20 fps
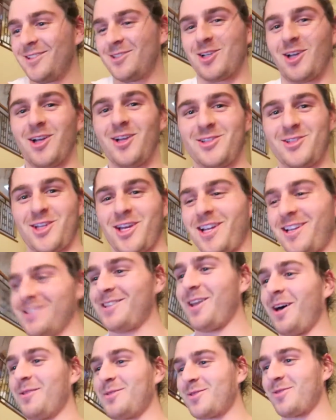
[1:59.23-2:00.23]
Jenna
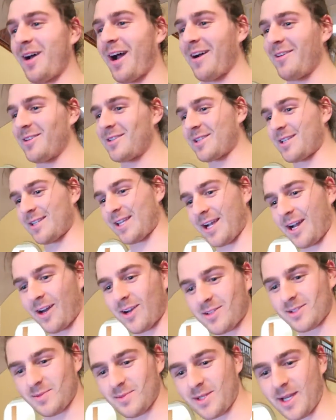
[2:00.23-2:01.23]
loves Virus because I
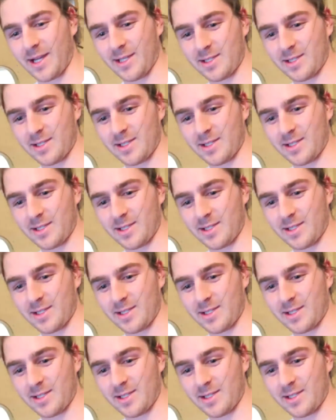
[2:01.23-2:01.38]
got her some